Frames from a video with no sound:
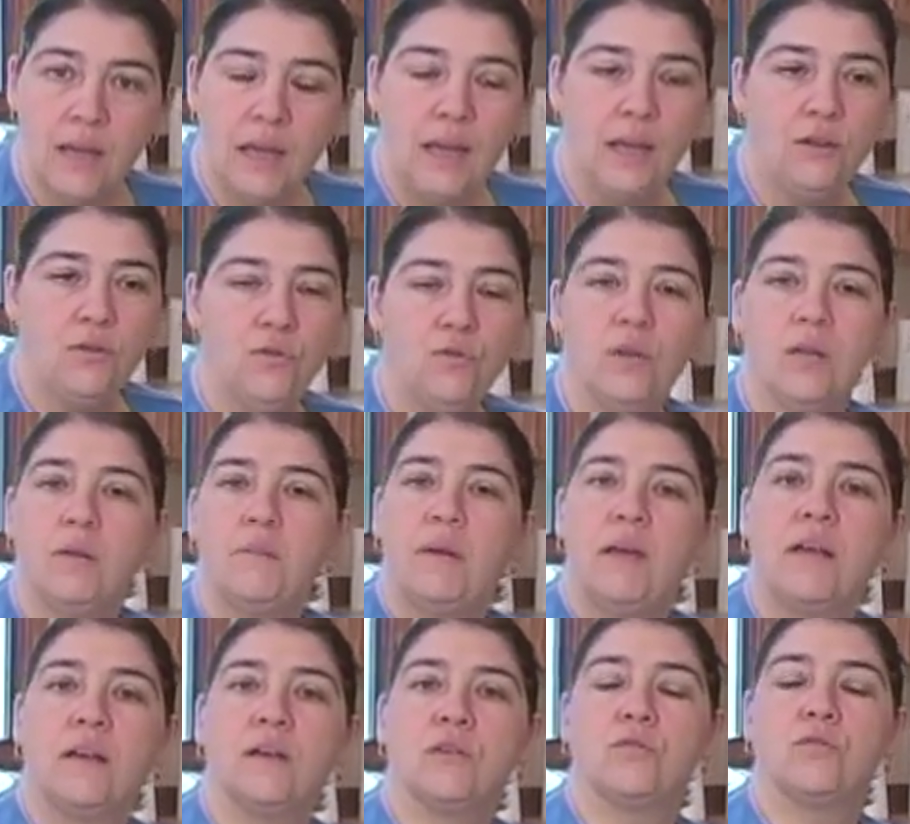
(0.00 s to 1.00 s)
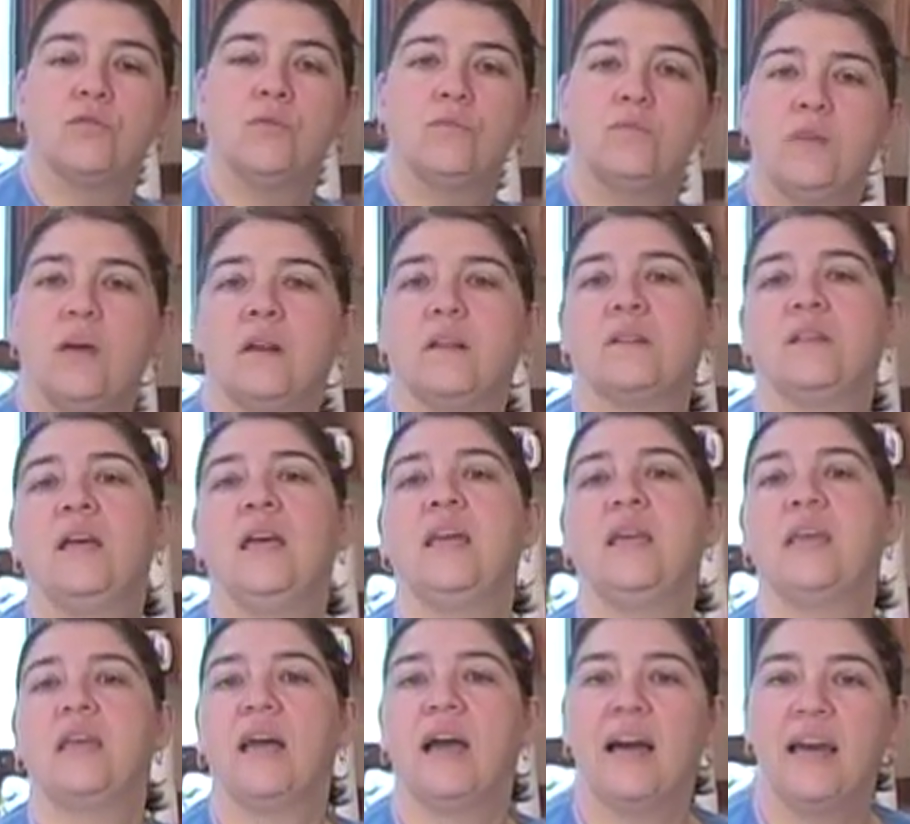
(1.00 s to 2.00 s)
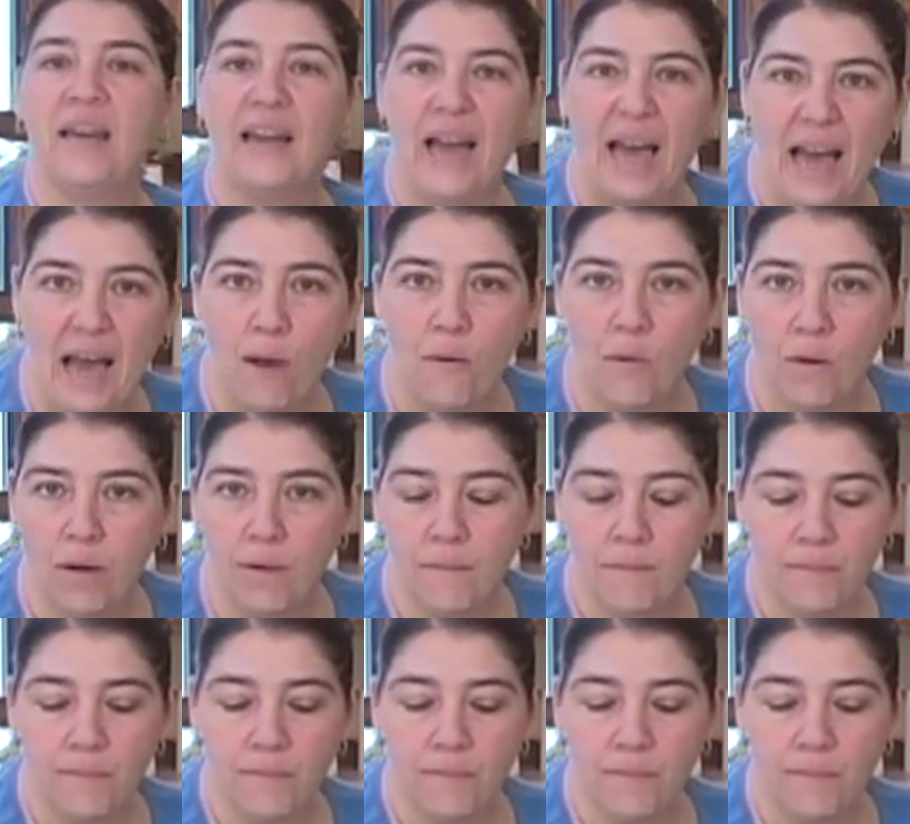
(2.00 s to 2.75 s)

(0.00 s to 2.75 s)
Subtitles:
and you can make a soup that'll take you an hour.